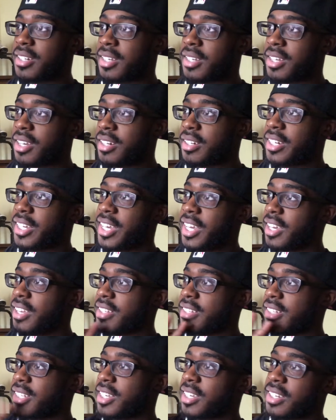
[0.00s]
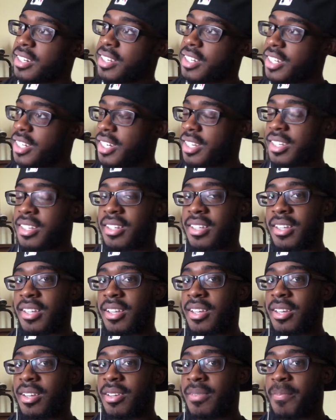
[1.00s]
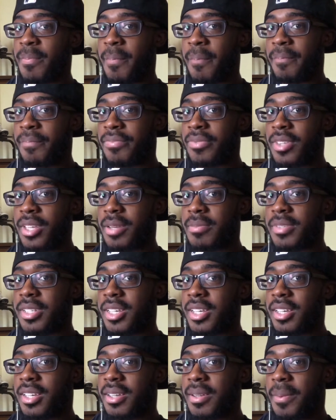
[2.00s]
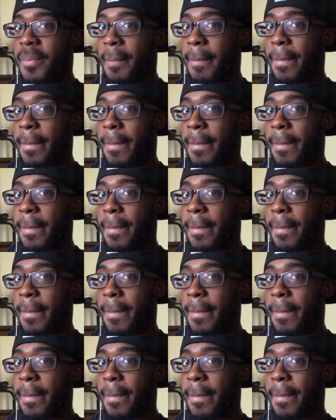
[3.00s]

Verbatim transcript: The young kids seeing this shit. You know what I'm saying?